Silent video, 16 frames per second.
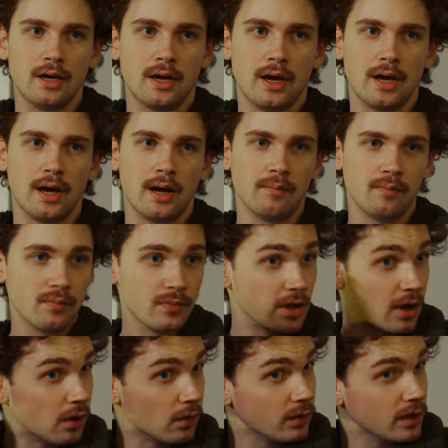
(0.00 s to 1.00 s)

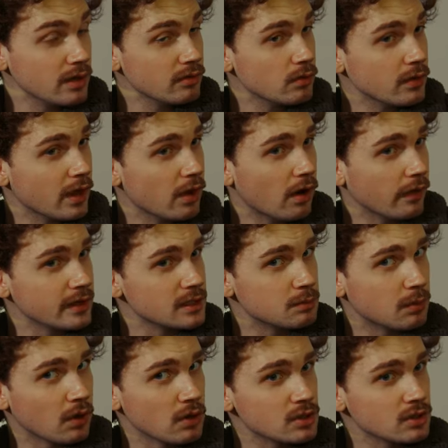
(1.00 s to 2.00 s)
Though, even without all these
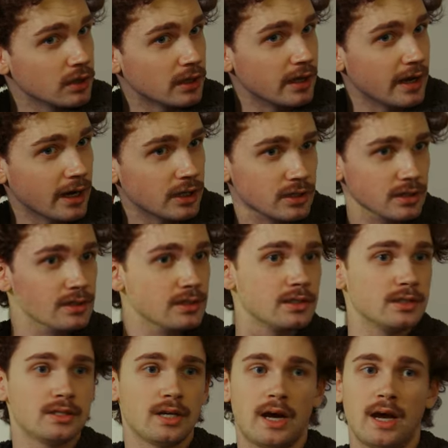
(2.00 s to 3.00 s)
personal
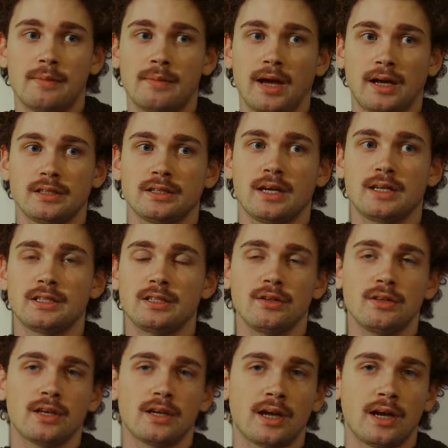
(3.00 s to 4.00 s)
connections to IMAX, I still
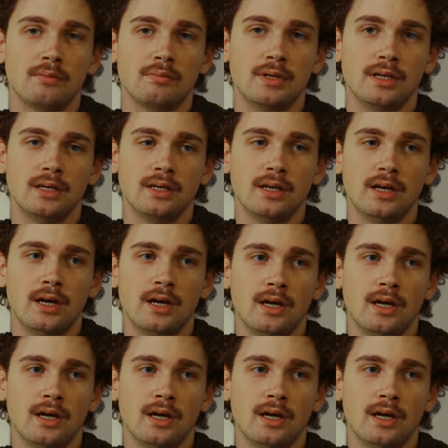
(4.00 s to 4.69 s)
think I'd be